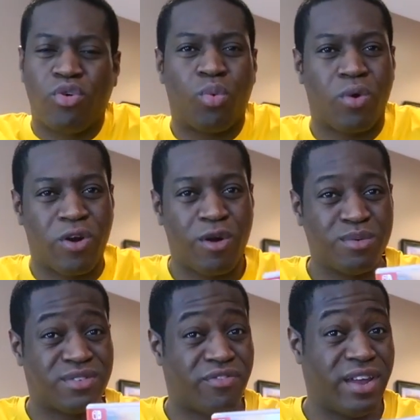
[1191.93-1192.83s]
The world
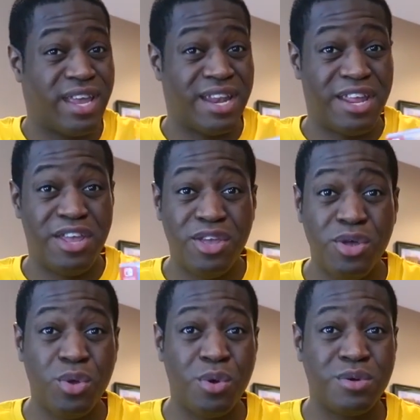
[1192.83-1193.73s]
was freaking
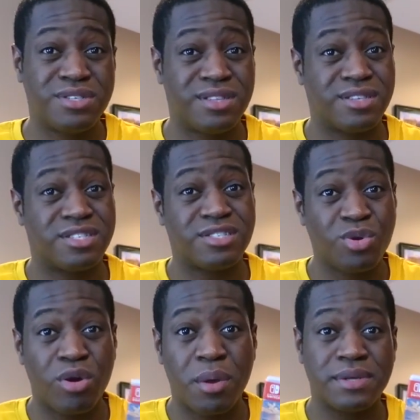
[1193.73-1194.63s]
huge. The
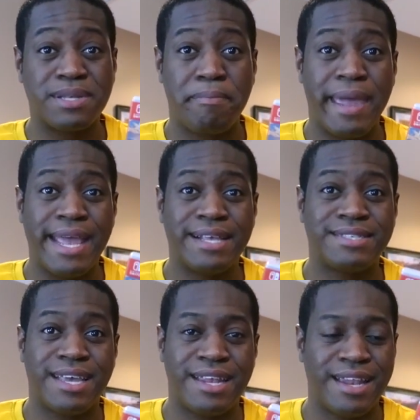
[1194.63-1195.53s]
story was
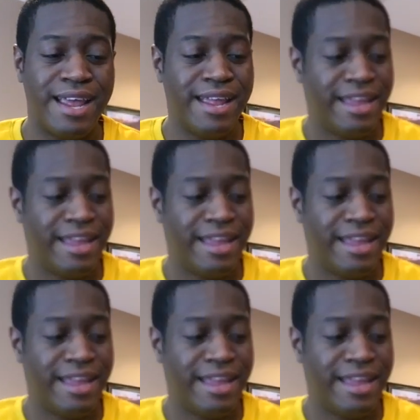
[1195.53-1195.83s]
amazing.